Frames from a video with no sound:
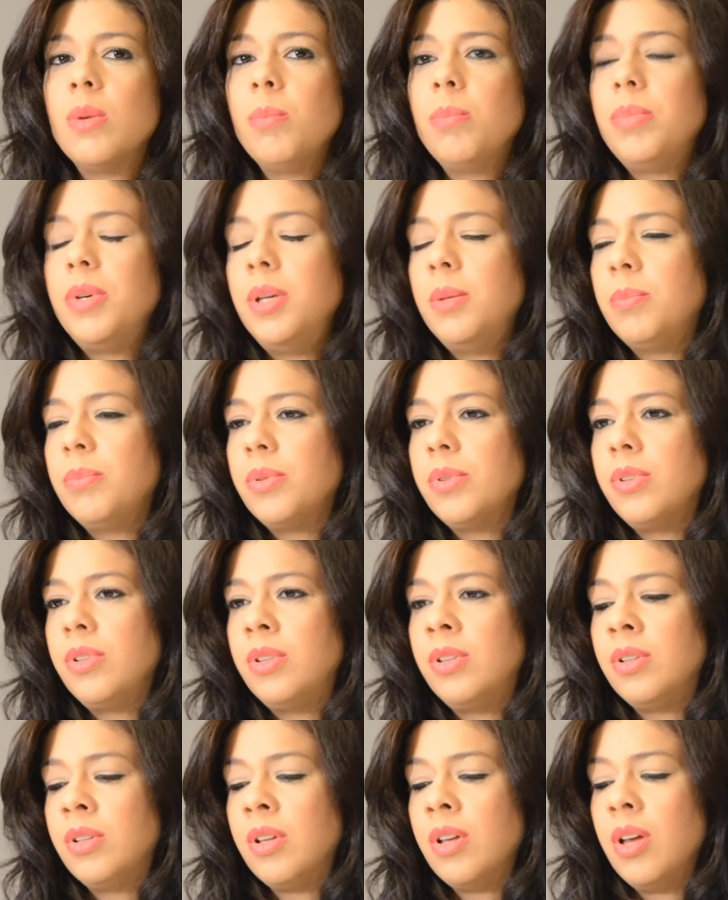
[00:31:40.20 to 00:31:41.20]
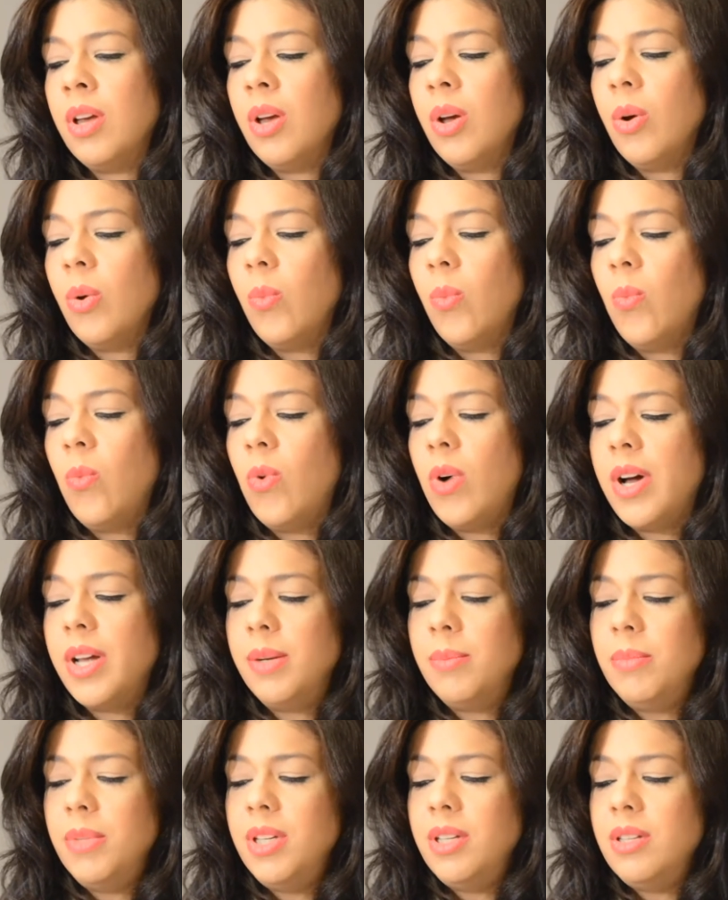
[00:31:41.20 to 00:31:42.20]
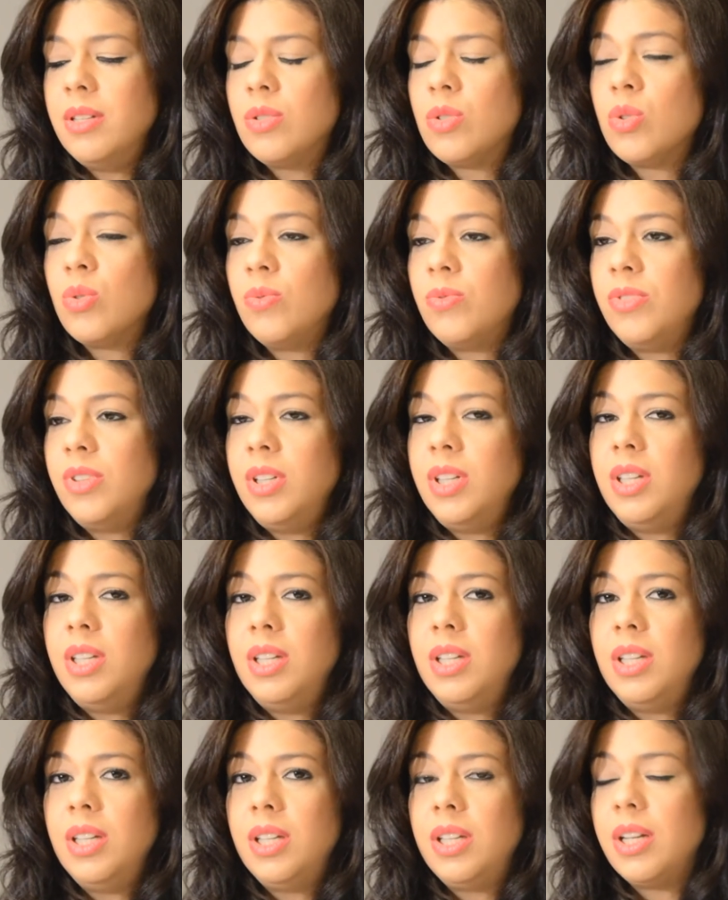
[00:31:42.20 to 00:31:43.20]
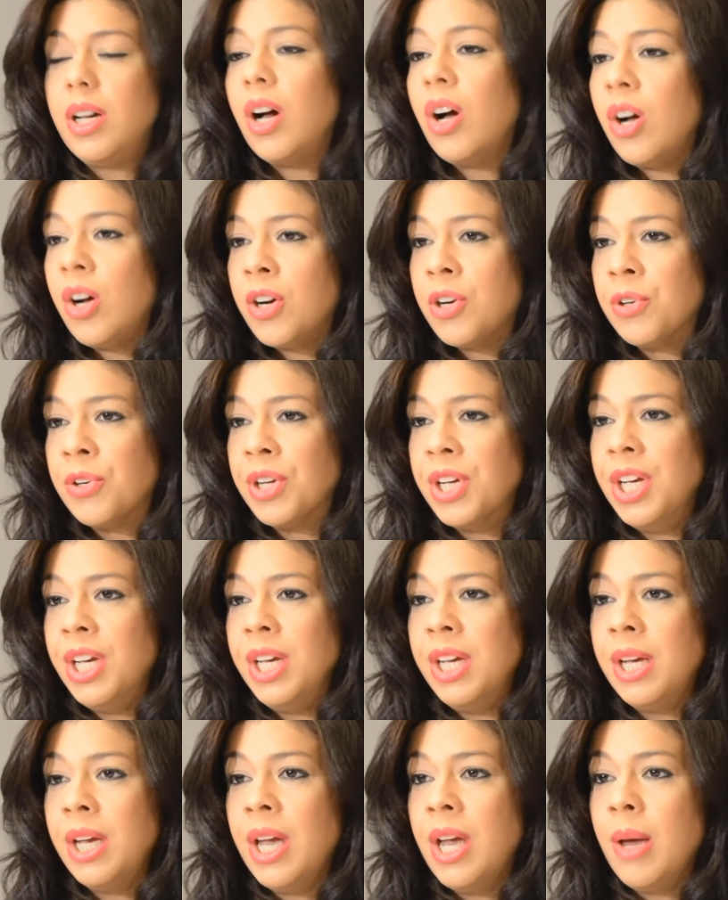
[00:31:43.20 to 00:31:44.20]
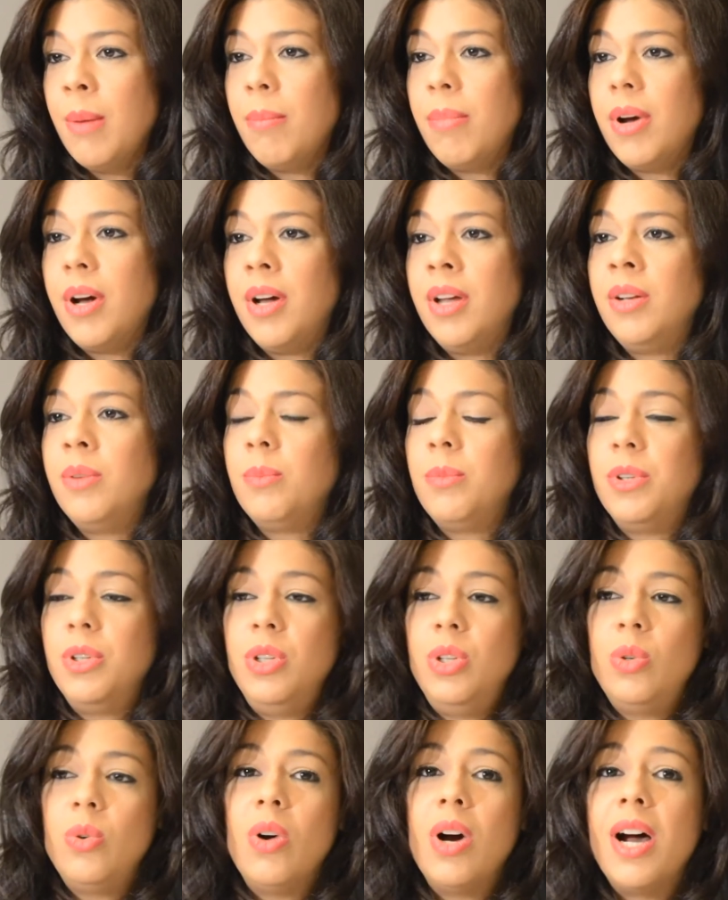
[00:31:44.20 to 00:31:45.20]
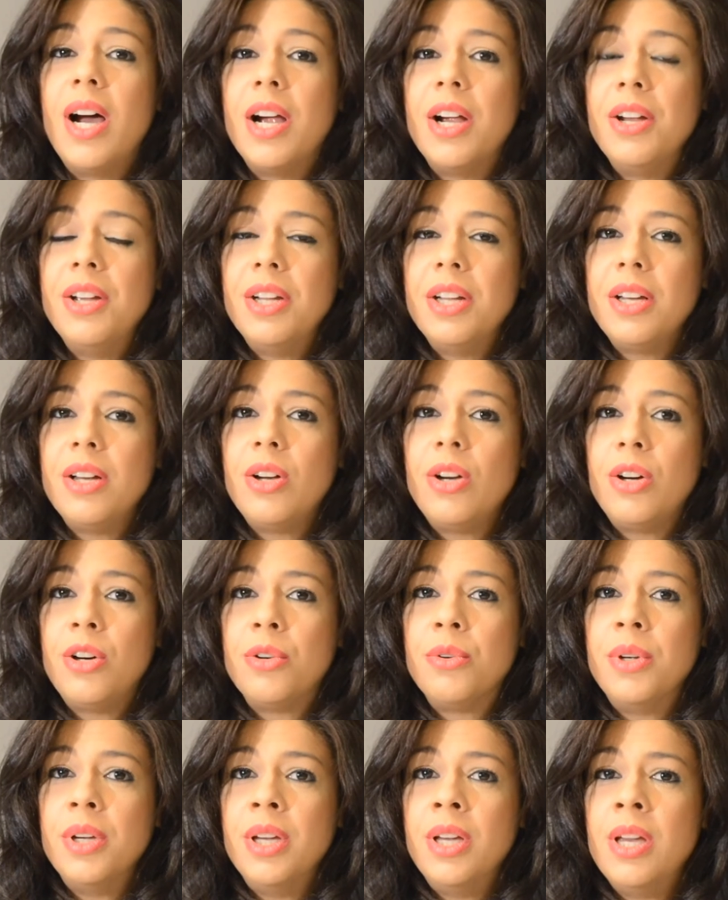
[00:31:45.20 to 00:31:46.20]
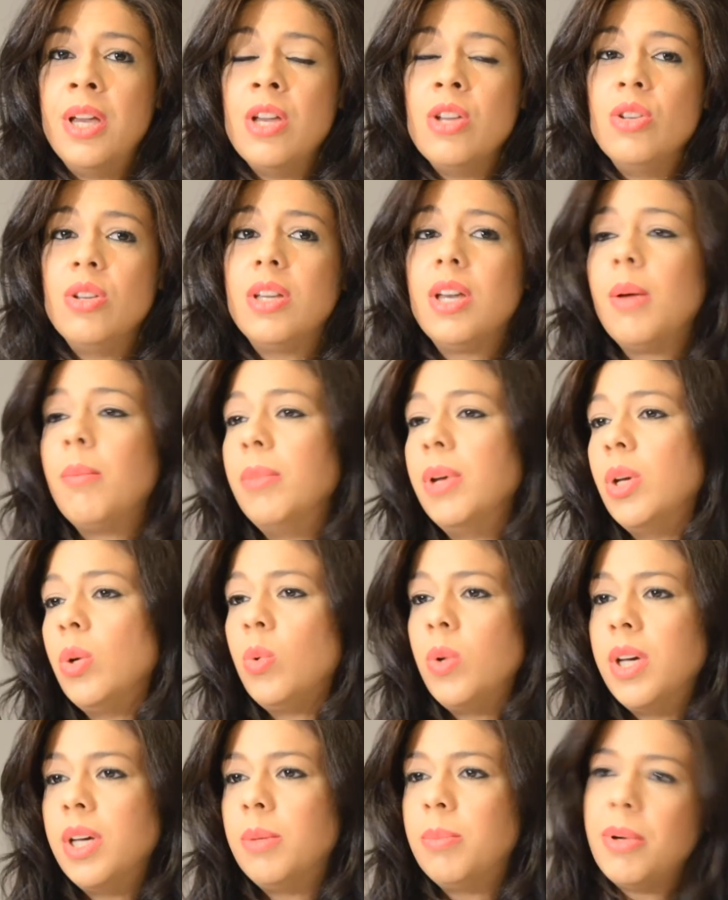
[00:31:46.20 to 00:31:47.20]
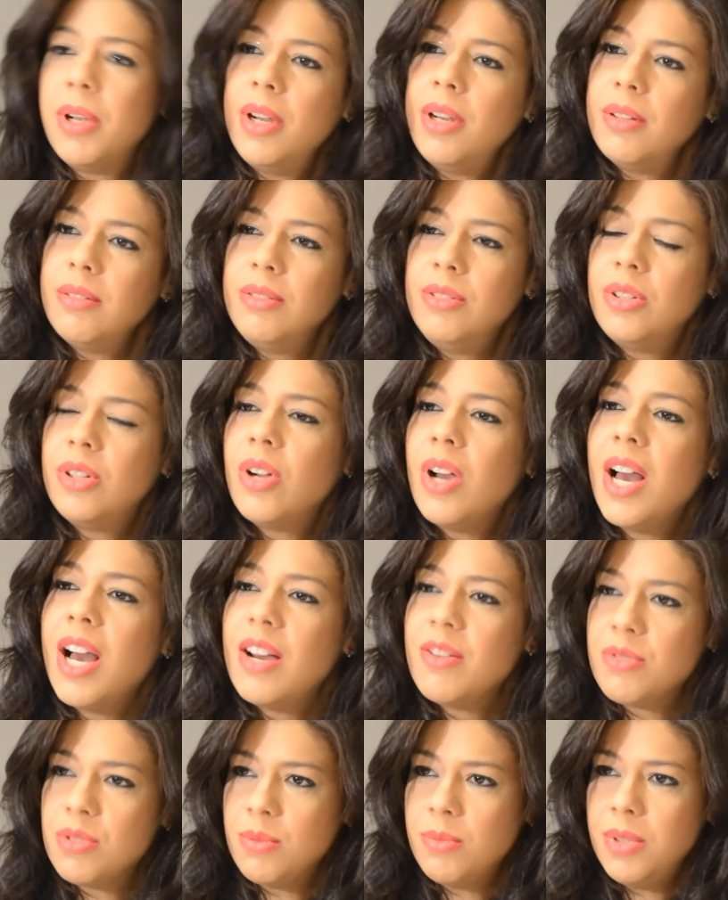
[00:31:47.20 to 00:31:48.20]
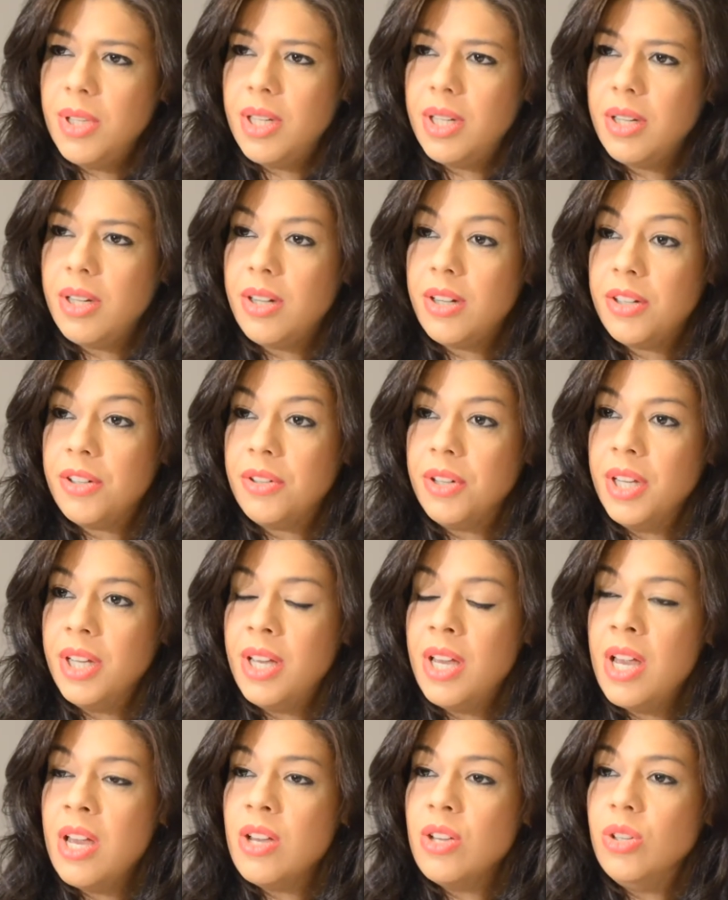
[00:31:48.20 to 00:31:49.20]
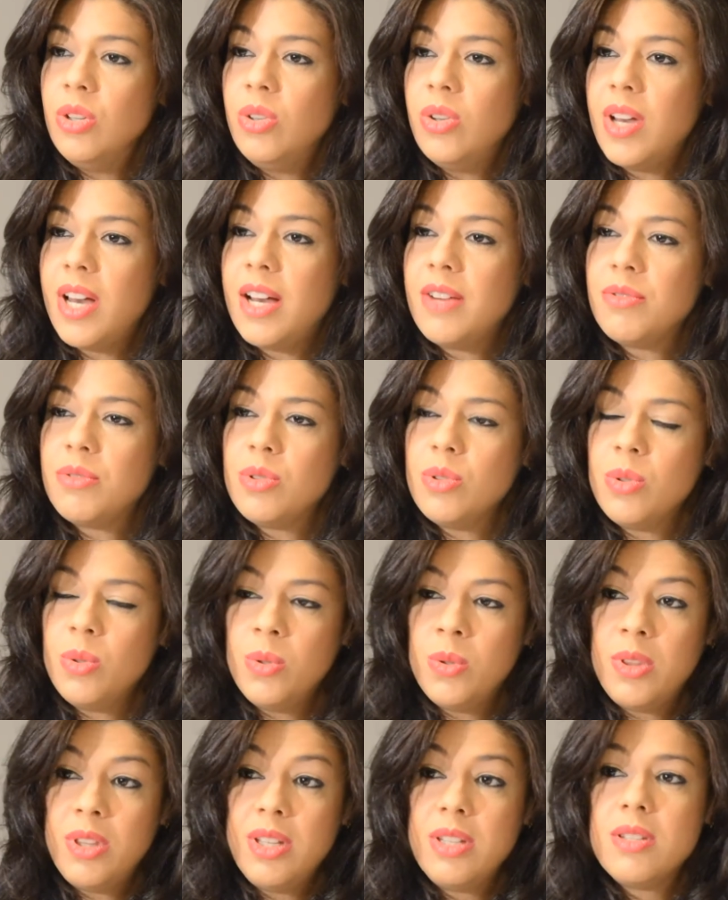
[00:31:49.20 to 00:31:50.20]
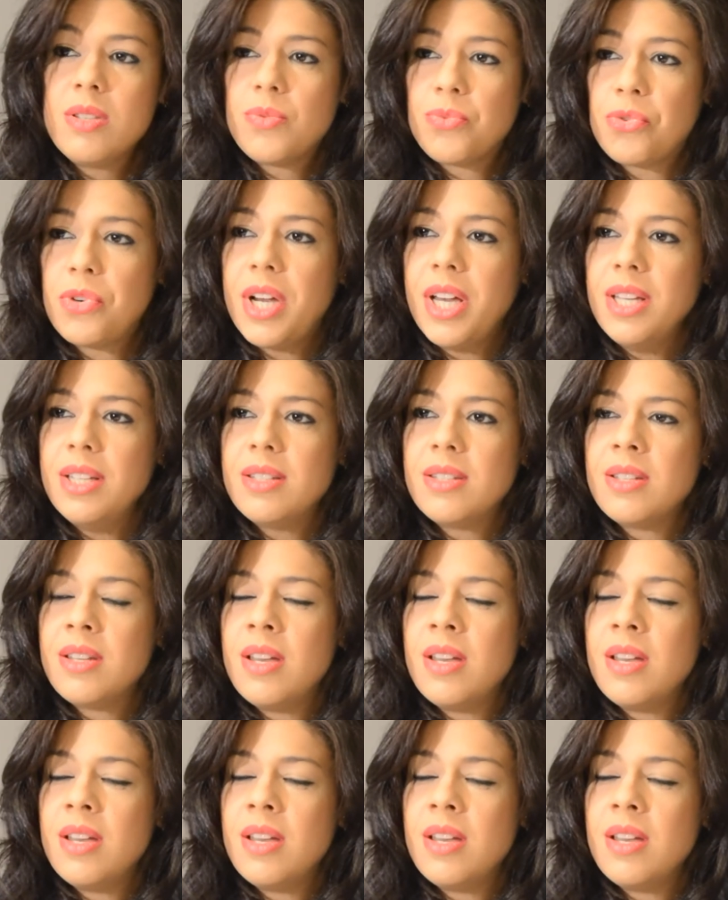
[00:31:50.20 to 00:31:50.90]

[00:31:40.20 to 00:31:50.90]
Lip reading: people want me to be in a hurry, but when you are in a hurry, you can be quick, but you don't have to be in a hurry. You have to do things right.